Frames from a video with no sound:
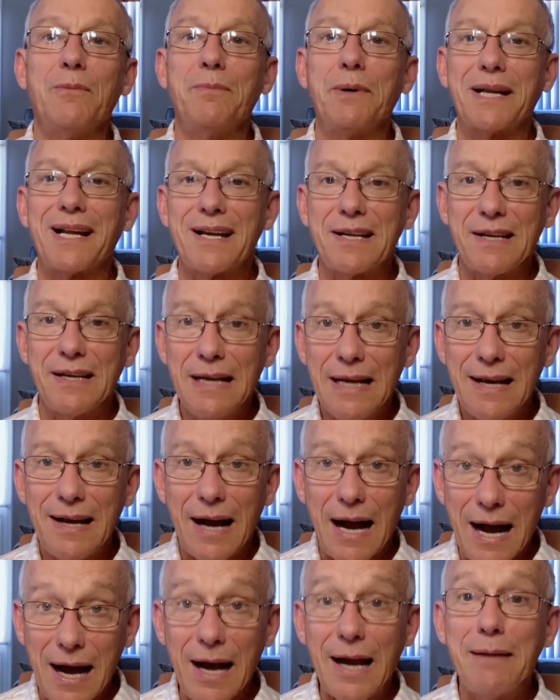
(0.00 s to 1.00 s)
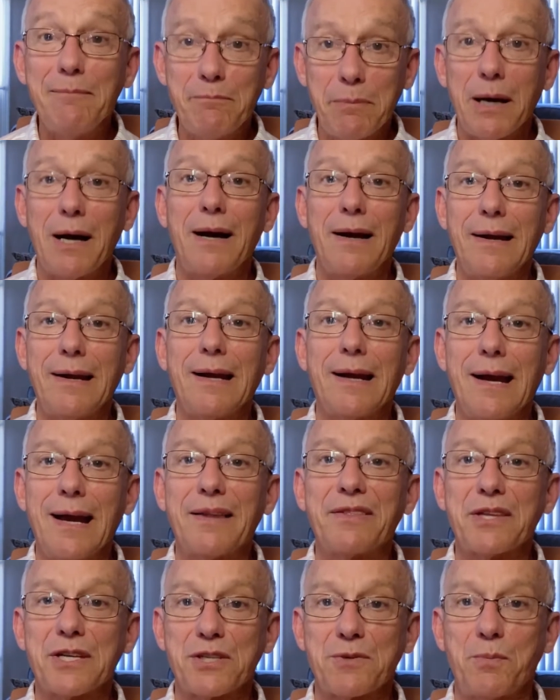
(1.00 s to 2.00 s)
But I'm buying
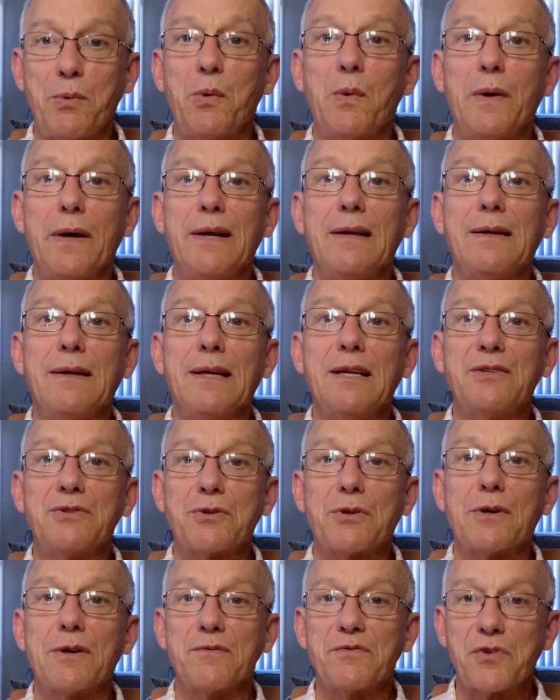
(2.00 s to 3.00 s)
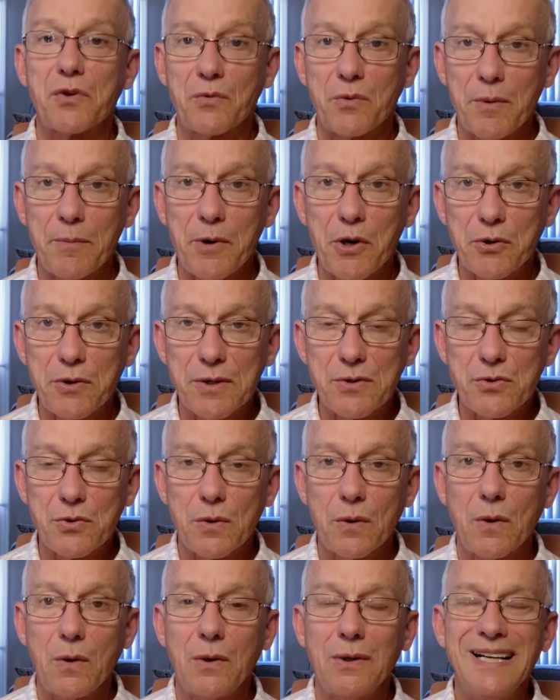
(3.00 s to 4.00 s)
at this point in terms of remote
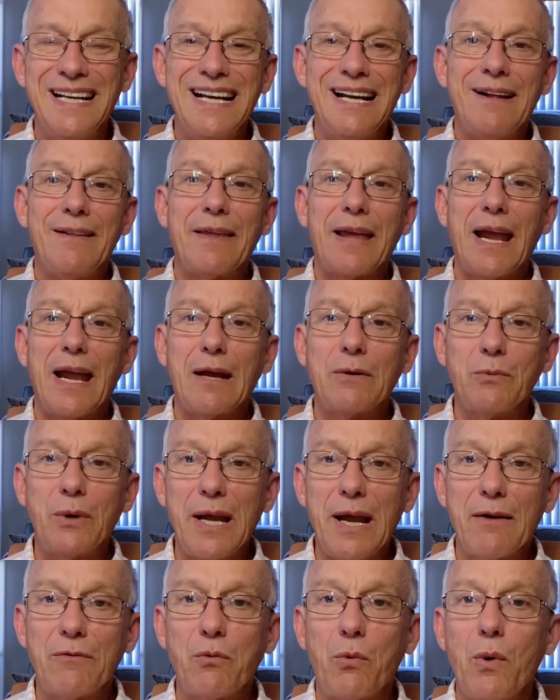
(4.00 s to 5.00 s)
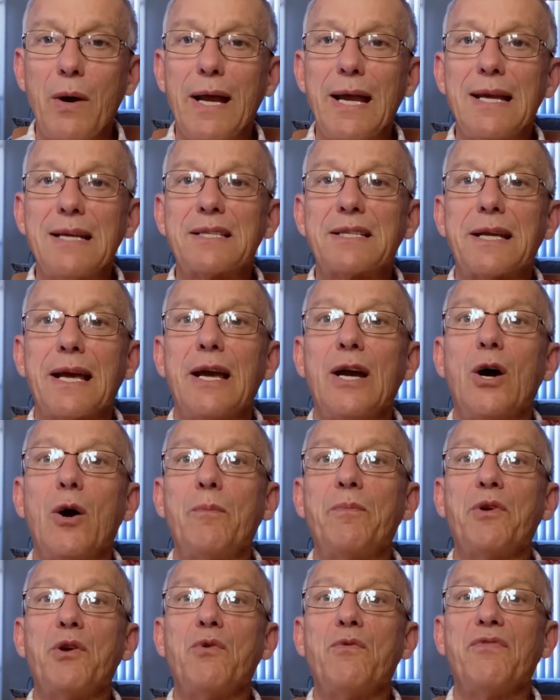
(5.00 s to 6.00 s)
control. And we have ways to
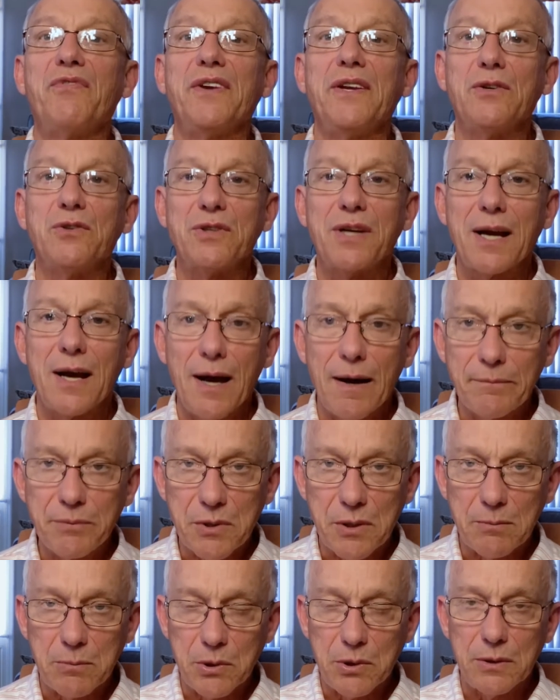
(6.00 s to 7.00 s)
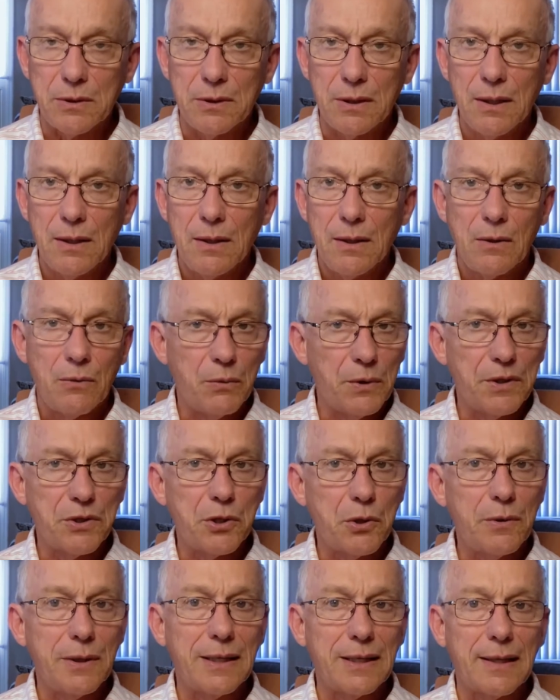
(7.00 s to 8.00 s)
help you feel comfortable with
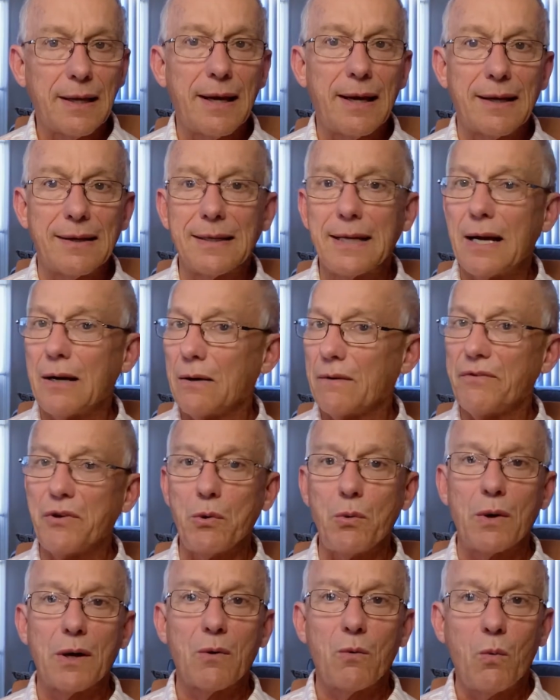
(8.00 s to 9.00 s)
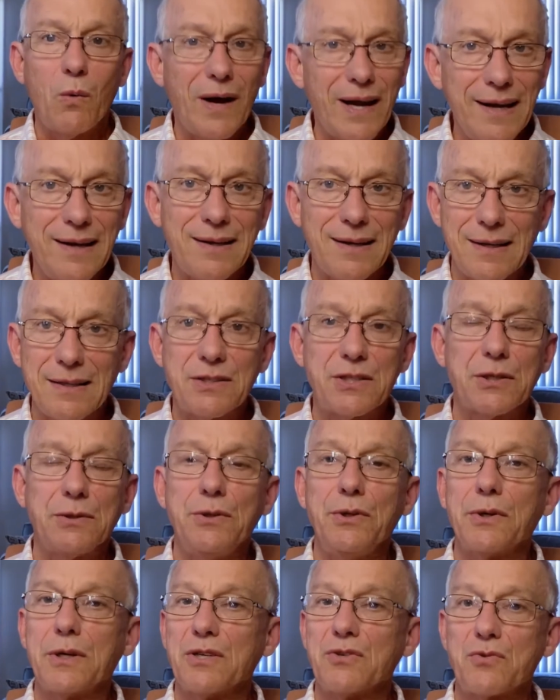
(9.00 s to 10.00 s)
doing that. Now, if you want to wait until
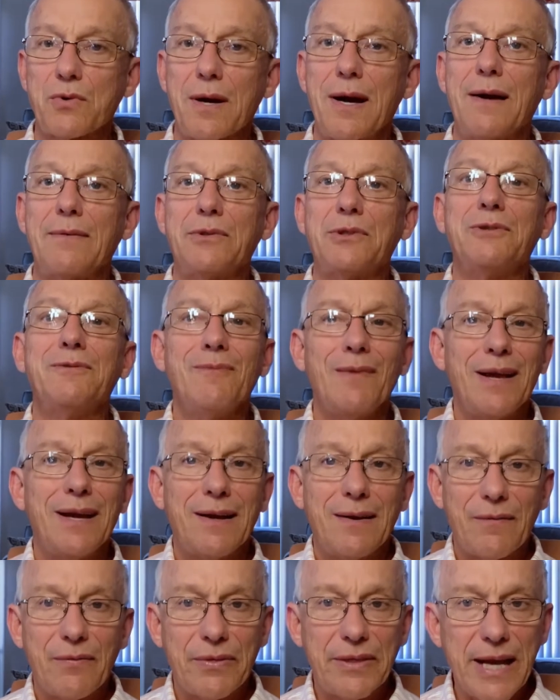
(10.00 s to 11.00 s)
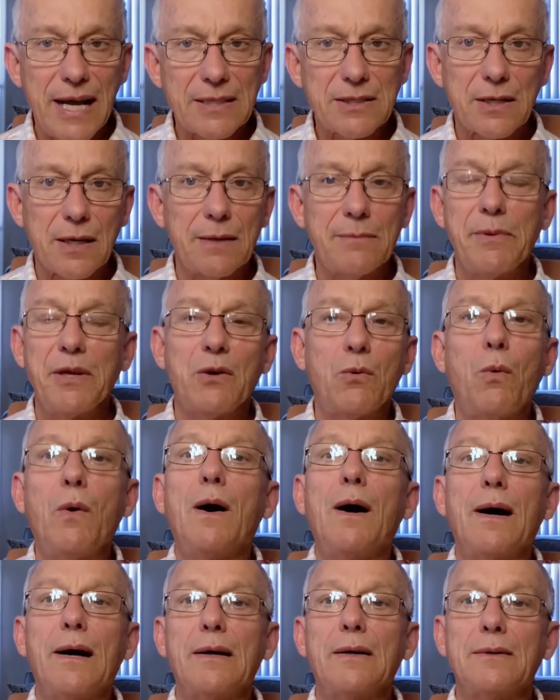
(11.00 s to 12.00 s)
you can travel, that's going to be a
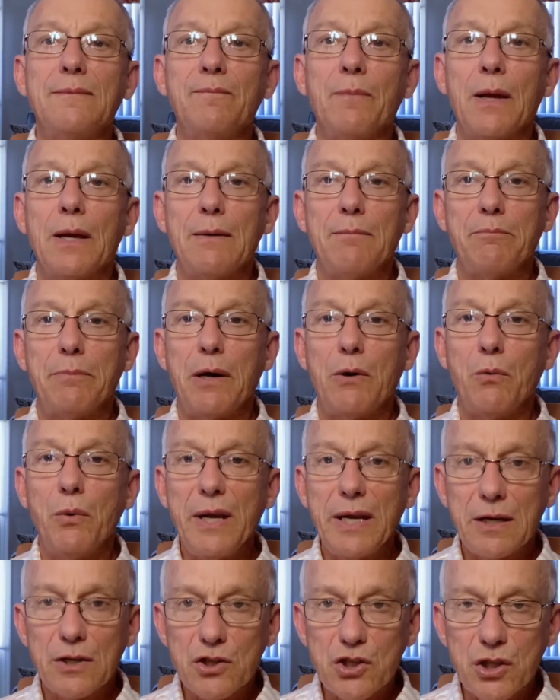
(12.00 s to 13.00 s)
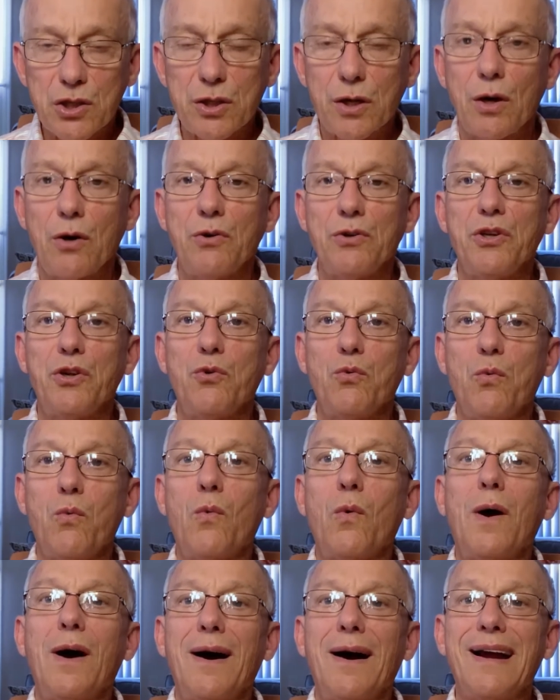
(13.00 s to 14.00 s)
while. But we can show you
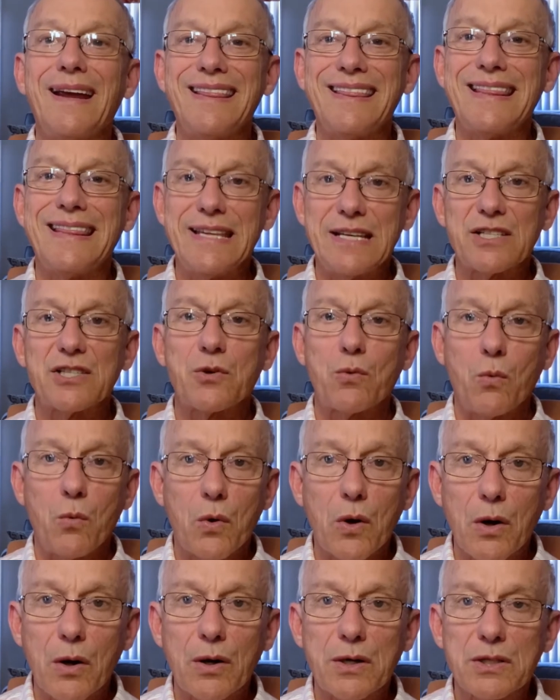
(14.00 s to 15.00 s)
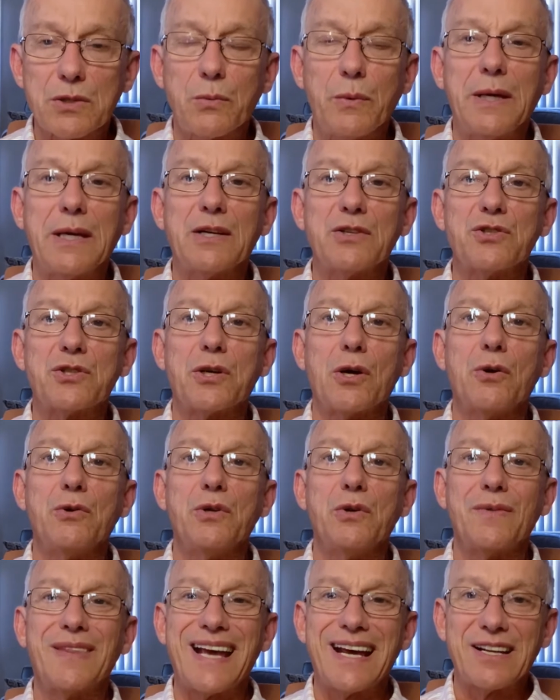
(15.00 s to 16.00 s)
why this works. We can show
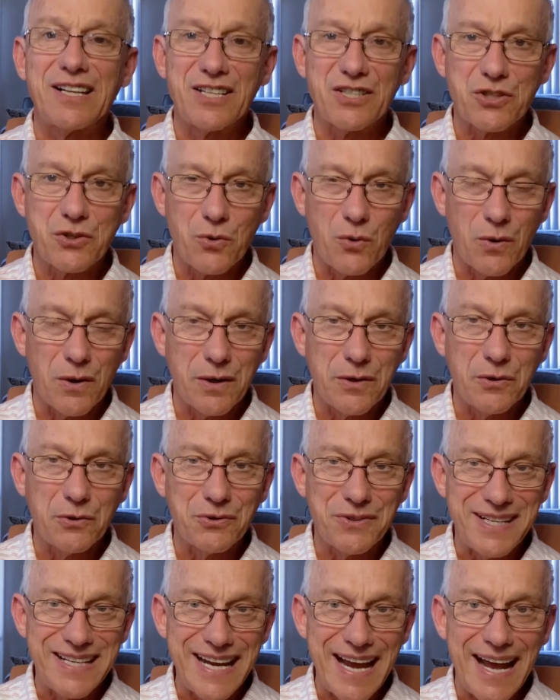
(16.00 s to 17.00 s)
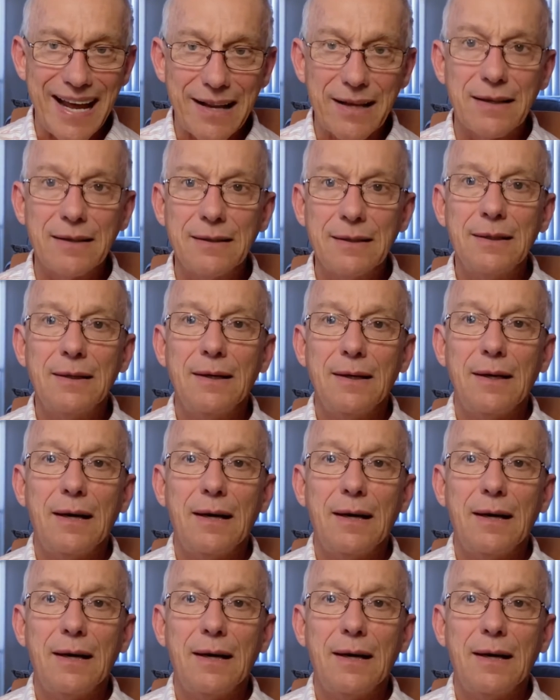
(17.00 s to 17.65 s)
you that historical data.